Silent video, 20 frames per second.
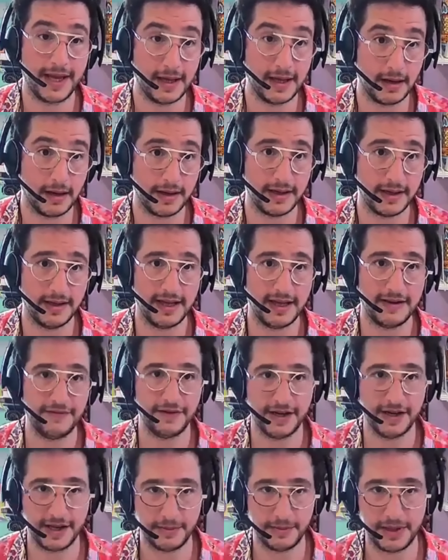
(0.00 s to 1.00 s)
when they're
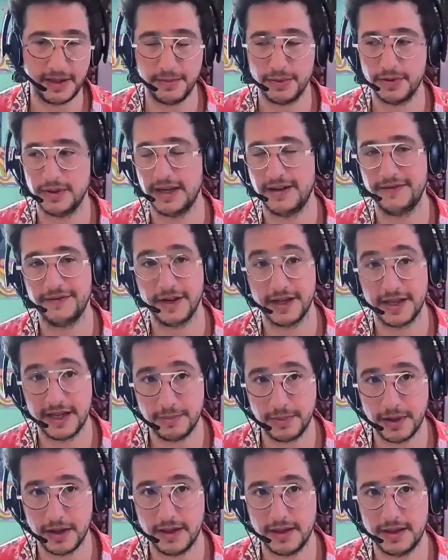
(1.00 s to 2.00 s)
younger, they find their people, they
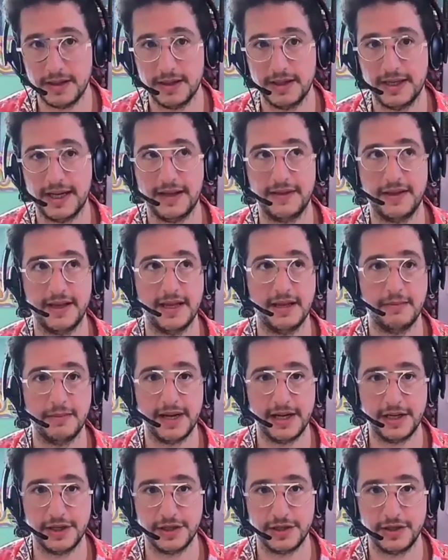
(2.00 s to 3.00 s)
find their partner, and
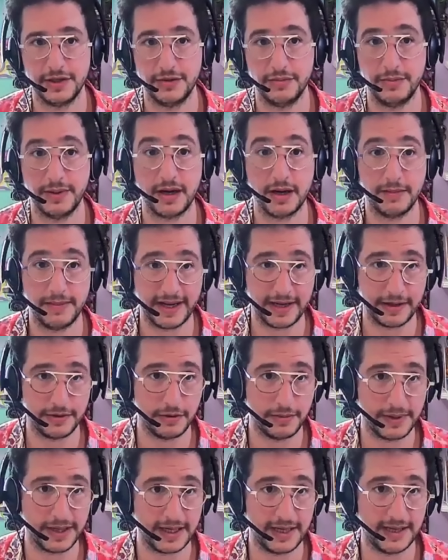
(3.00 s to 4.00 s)
then they manage to
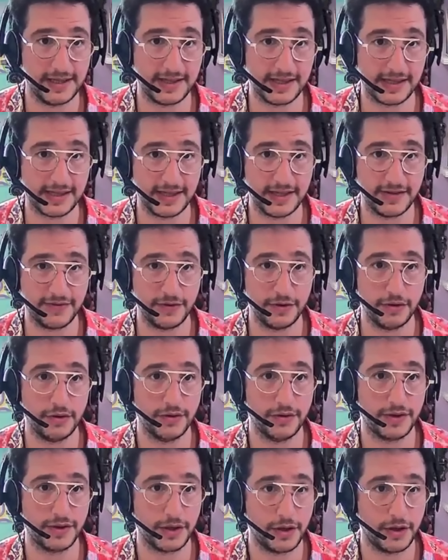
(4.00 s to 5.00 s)
become economically
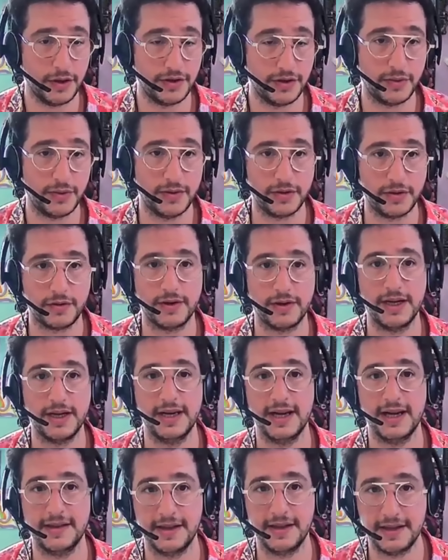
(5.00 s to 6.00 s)
successful or secure to a
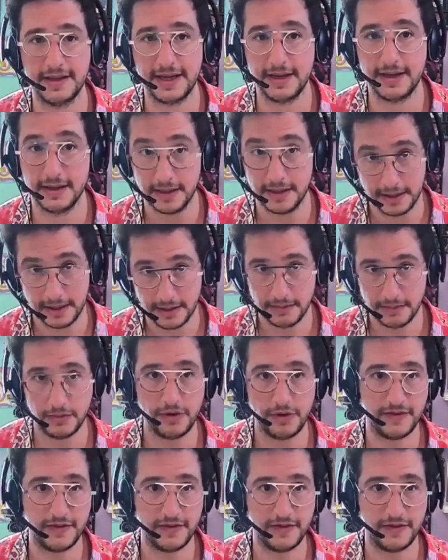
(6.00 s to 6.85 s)
degree, and then they